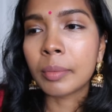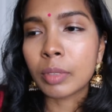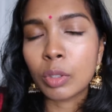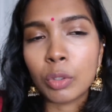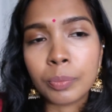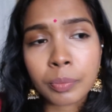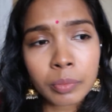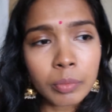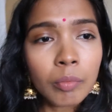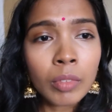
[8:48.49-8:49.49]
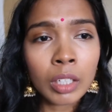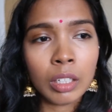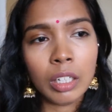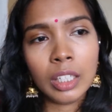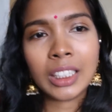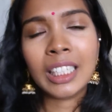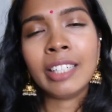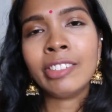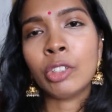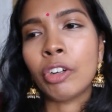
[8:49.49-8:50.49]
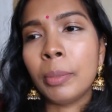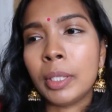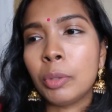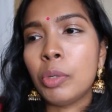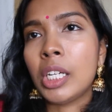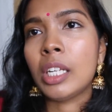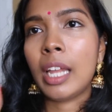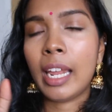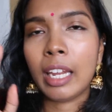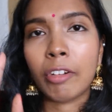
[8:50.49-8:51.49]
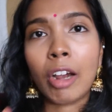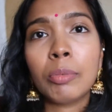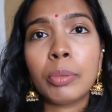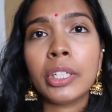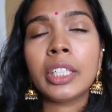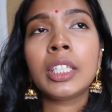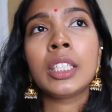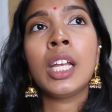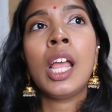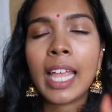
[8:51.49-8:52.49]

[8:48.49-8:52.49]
So it's a love story between a crown prince